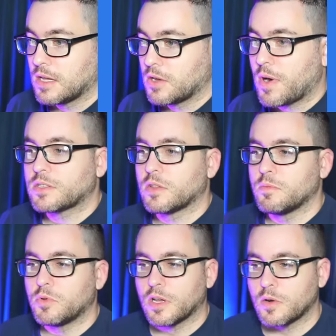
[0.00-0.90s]
Congrats on the
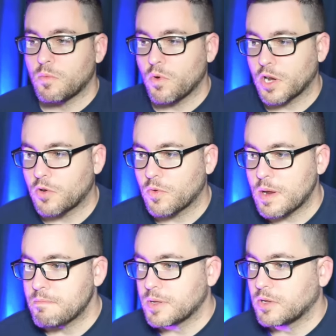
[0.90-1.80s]
Moon Gundam. What a
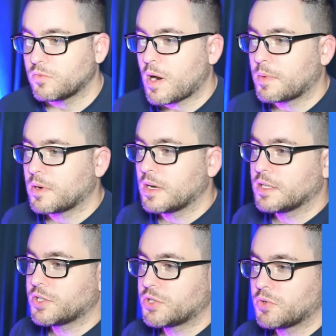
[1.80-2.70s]
great build, Robert.
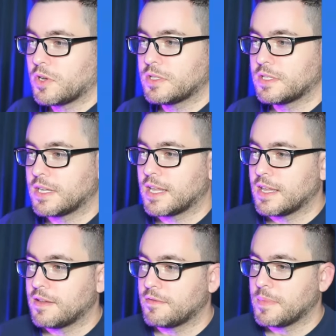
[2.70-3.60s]
Nice choice to
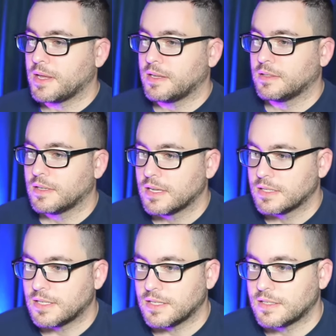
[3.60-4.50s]
give, mate.
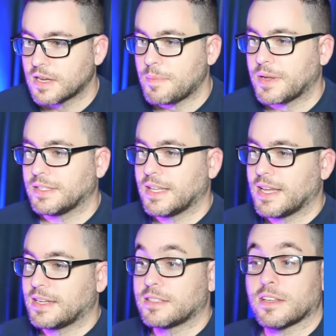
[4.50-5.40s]
ZZ Top
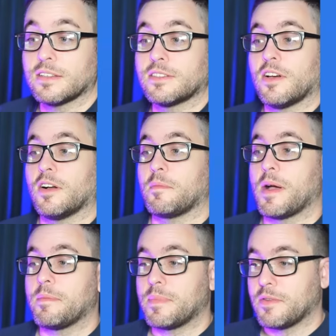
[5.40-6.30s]
Legs song
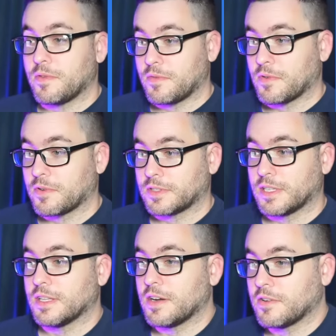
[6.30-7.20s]
might be referring
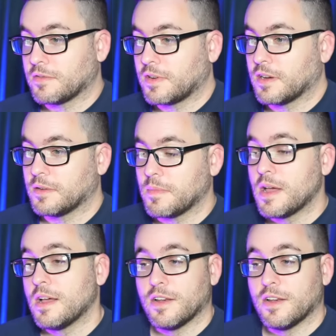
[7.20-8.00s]
to the narrative Gundam.